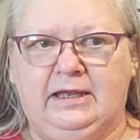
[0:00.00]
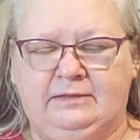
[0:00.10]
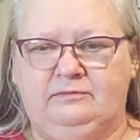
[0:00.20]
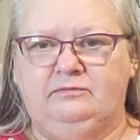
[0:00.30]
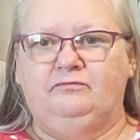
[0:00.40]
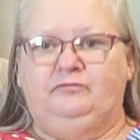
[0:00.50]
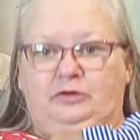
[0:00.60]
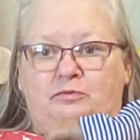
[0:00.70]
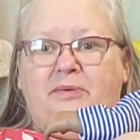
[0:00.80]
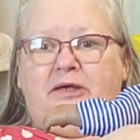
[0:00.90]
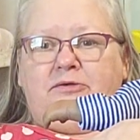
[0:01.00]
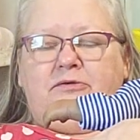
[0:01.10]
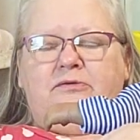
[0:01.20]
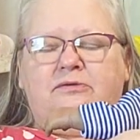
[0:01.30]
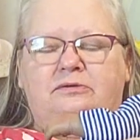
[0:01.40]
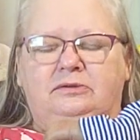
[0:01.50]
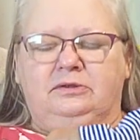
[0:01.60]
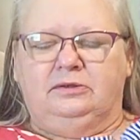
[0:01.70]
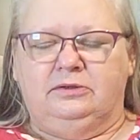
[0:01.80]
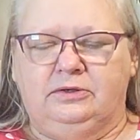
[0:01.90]
and feel better.
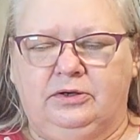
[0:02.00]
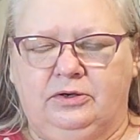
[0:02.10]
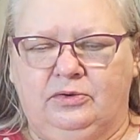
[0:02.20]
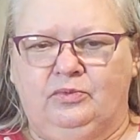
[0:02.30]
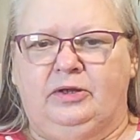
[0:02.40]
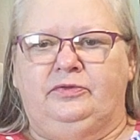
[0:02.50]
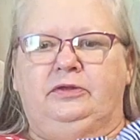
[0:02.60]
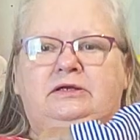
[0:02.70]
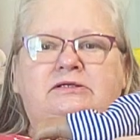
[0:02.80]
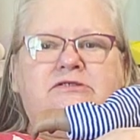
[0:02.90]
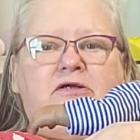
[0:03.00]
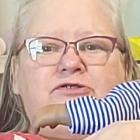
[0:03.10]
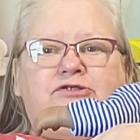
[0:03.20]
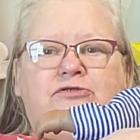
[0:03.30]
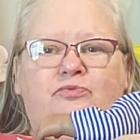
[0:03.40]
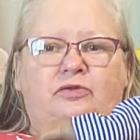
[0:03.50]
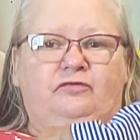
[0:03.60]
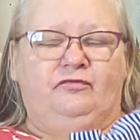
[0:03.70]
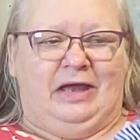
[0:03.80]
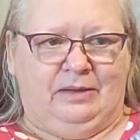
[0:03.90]
Well, the exhaustion with
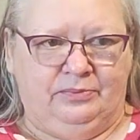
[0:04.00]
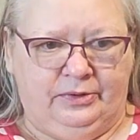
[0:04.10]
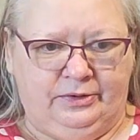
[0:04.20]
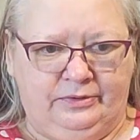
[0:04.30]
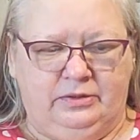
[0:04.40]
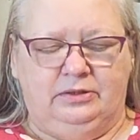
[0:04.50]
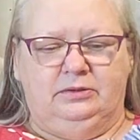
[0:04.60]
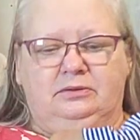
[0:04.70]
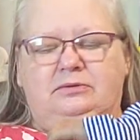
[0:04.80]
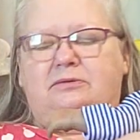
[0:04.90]
fibro,